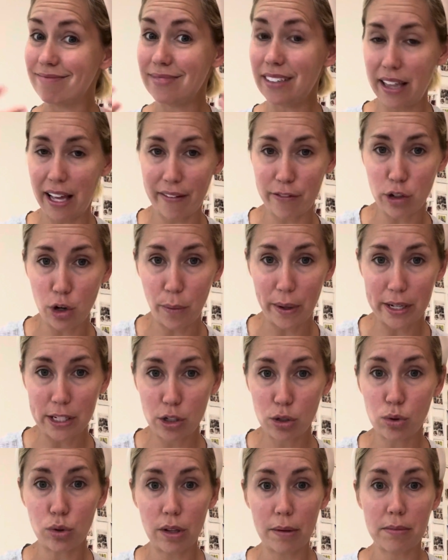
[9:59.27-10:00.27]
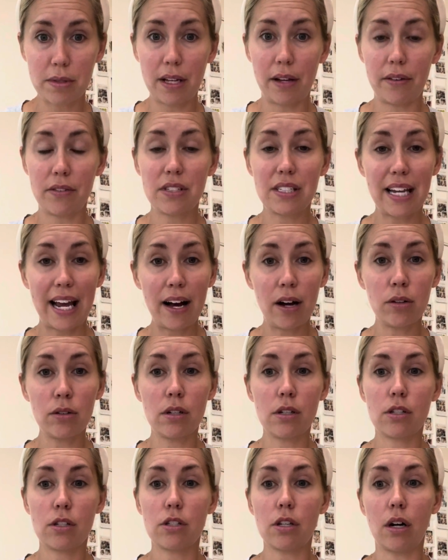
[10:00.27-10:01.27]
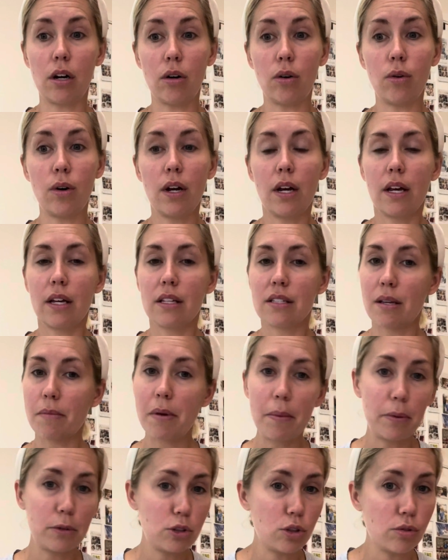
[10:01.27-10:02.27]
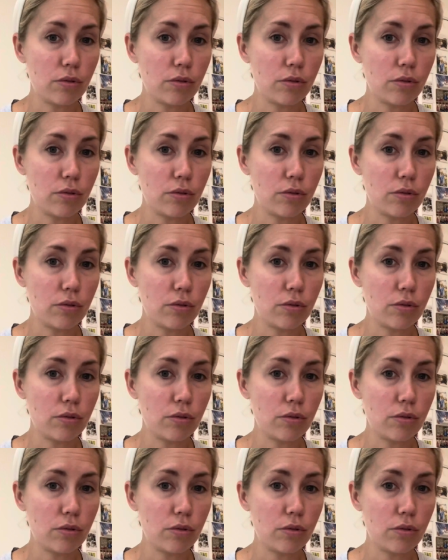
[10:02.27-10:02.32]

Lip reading: they have no way to cool themselves down. So some people do